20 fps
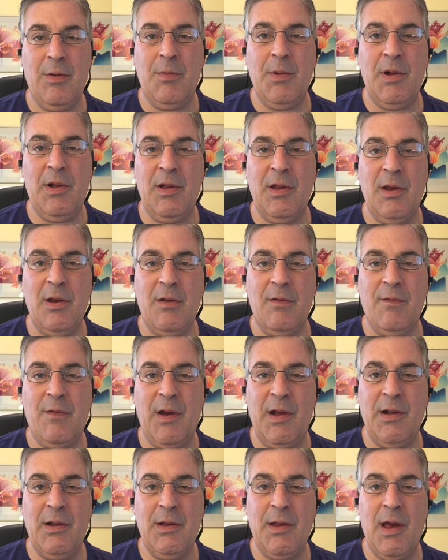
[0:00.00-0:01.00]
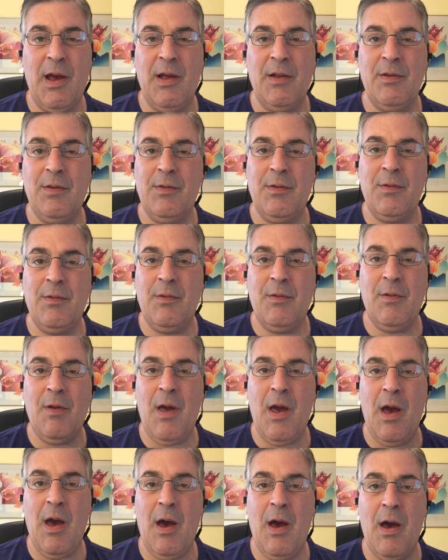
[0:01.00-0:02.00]
typically invite guests
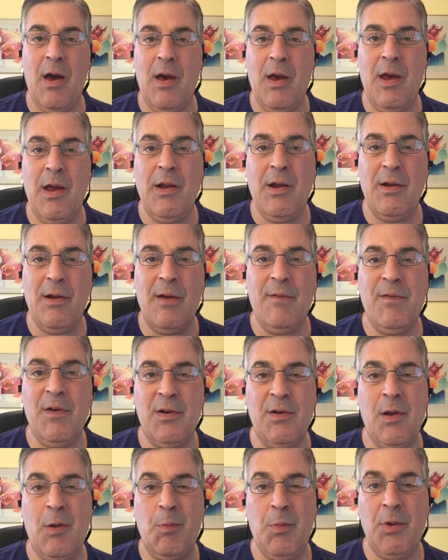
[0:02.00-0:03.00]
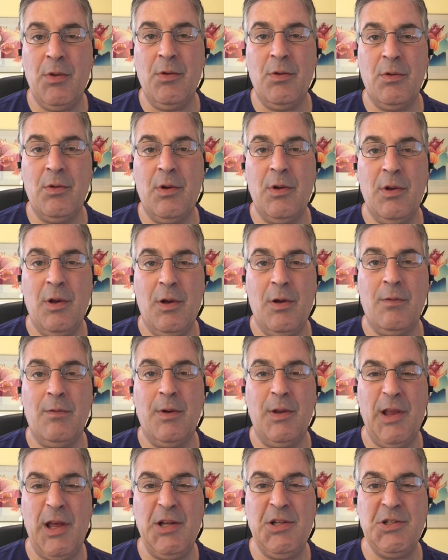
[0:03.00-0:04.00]
in an effort to build a
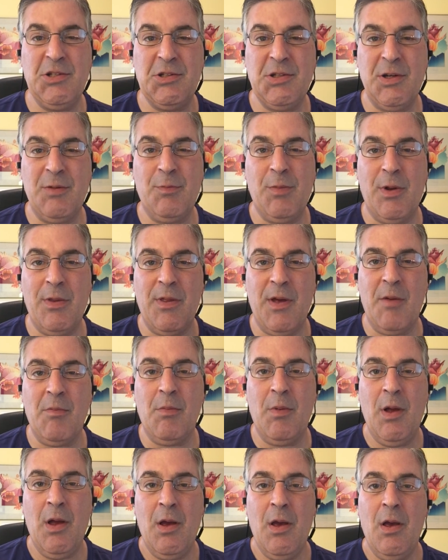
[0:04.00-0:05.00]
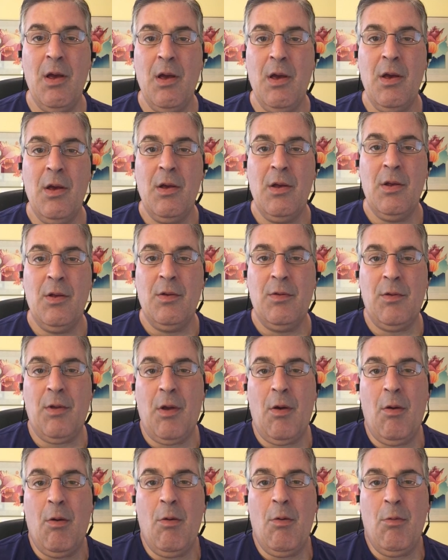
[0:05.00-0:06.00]
relationship with them.
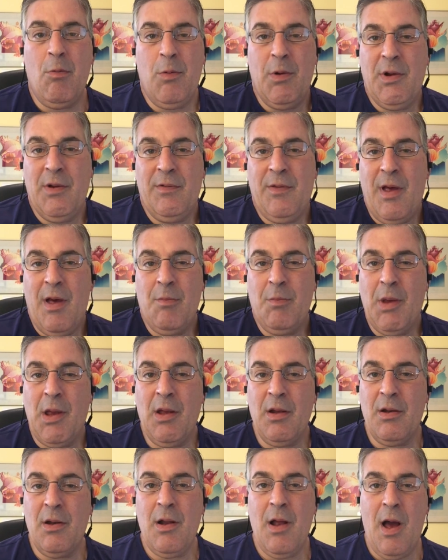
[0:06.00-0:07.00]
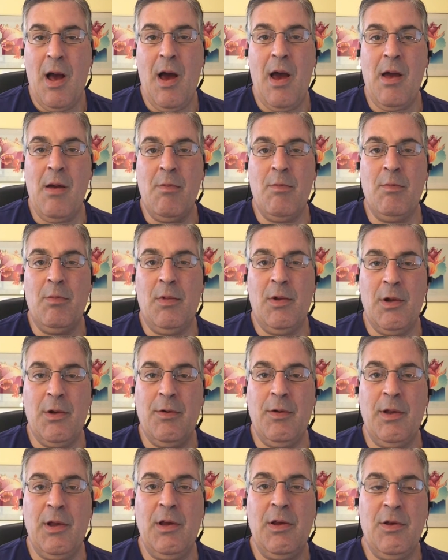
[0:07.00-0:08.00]
So, what does that mean? I'm
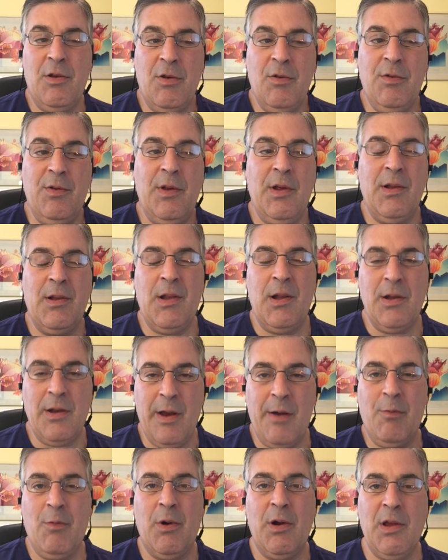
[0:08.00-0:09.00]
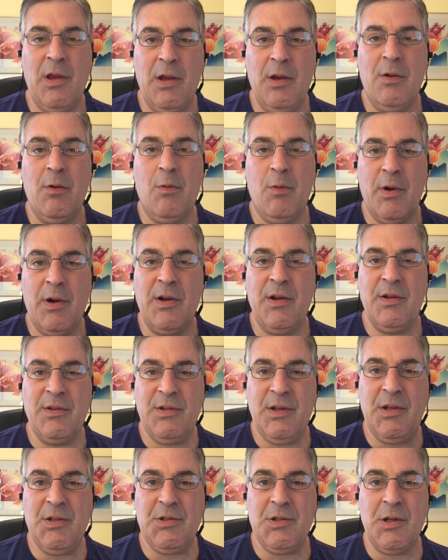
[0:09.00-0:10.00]
literally using the networking
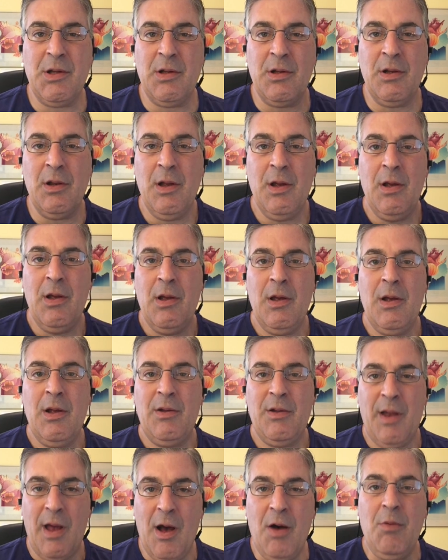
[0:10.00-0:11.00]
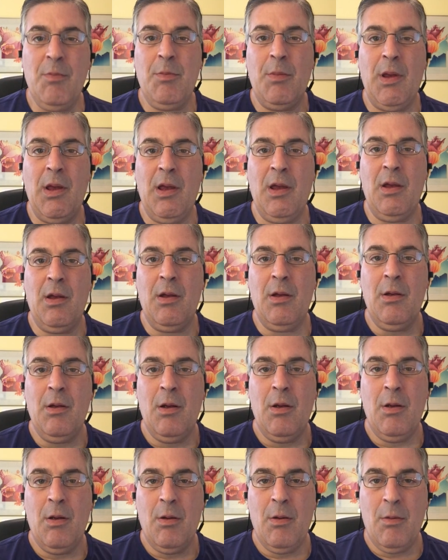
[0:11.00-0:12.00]
organization to help me
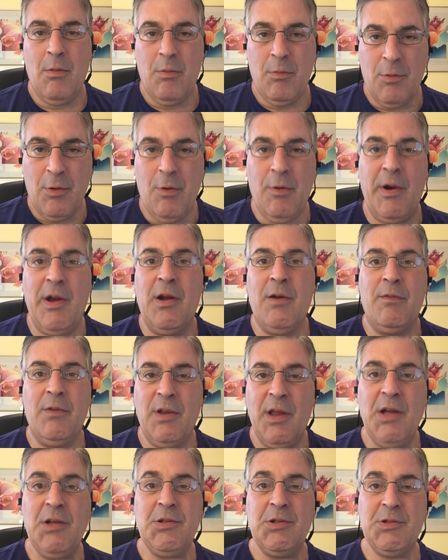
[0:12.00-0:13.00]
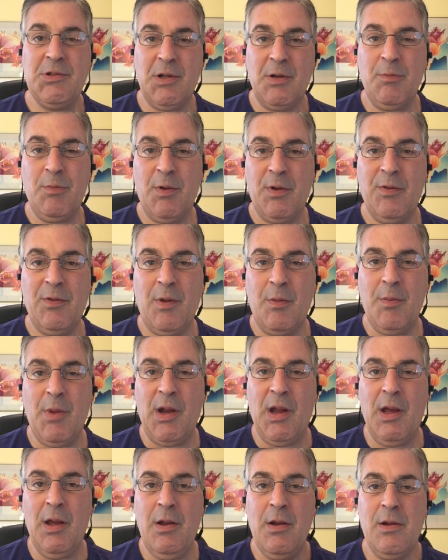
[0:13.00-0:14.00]
create a relationship with
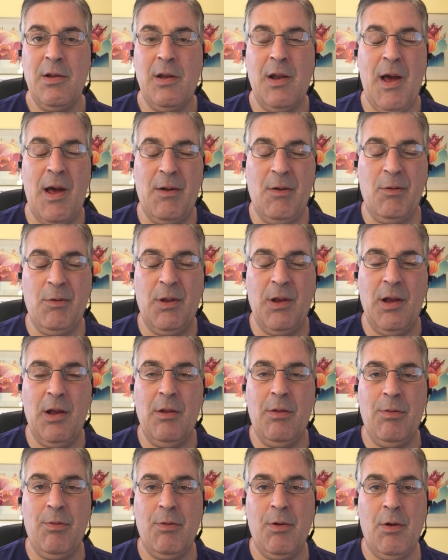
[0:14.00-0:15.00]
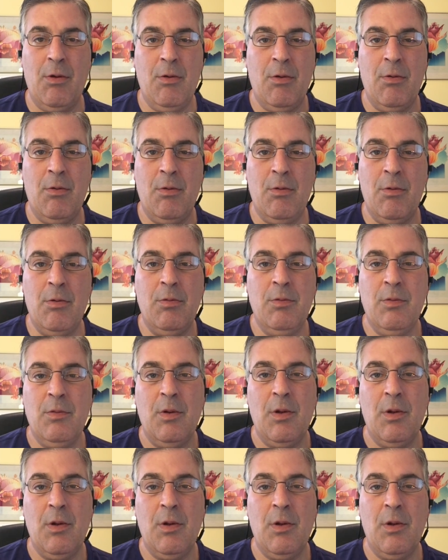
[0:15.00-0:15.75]
somebody, not only through